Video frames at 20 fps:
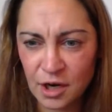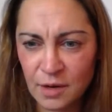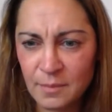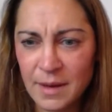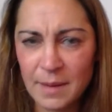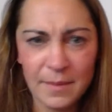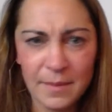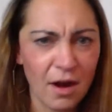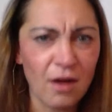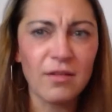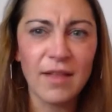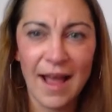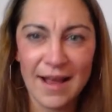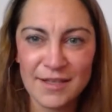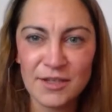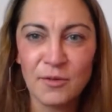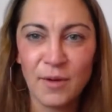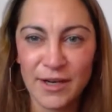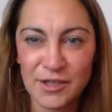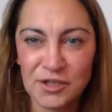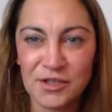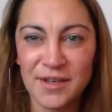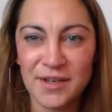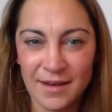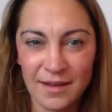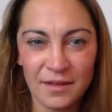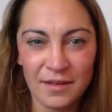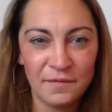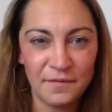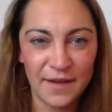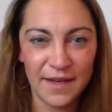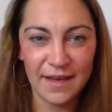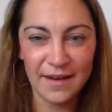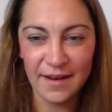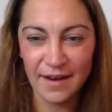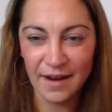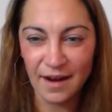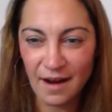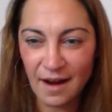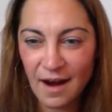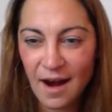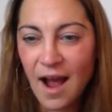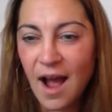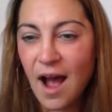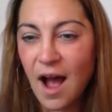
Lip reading: maybe our last question in the feed here.